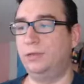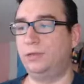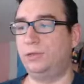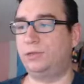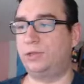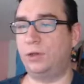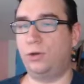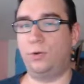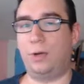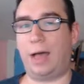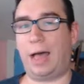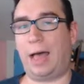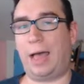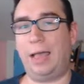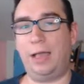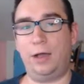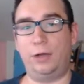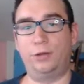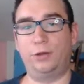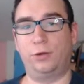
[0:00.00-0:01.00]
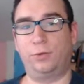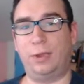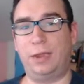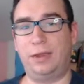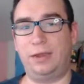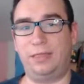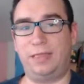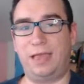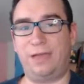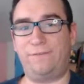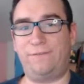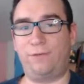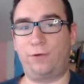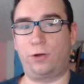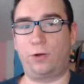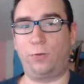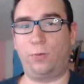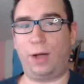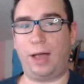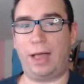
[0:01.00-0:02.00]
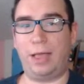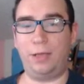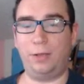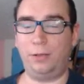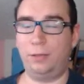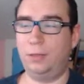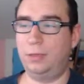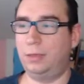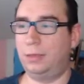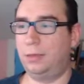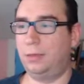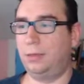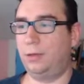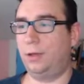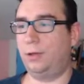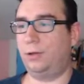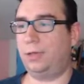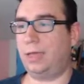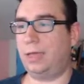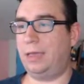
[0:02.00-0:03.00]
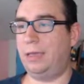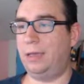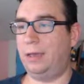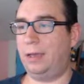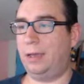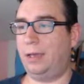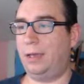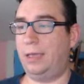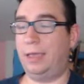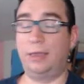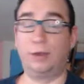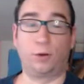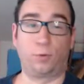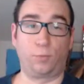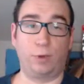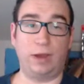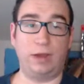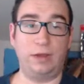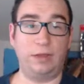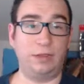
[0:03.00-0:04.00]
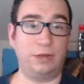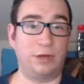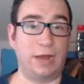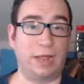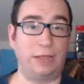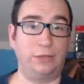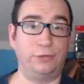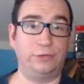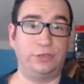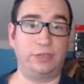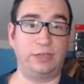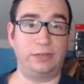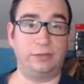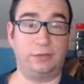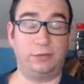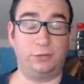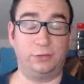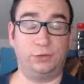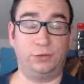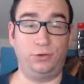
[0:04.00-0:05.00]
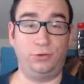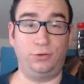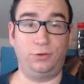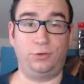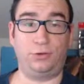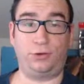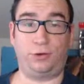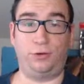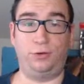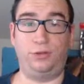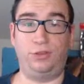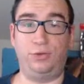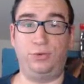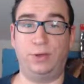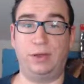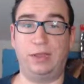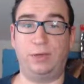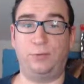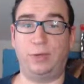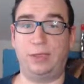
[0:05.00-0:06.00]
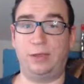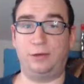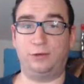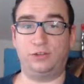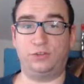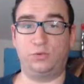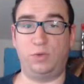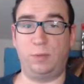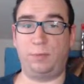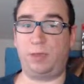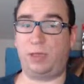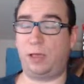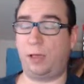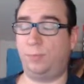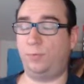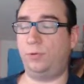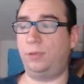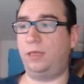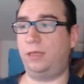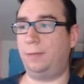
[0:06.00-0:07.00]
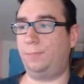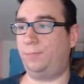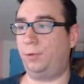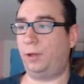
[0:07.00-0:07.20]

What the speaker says: So I underrated that for a while. Okay? In Arena, you're not using it until turn 2 anyway. You're sweeping up with it.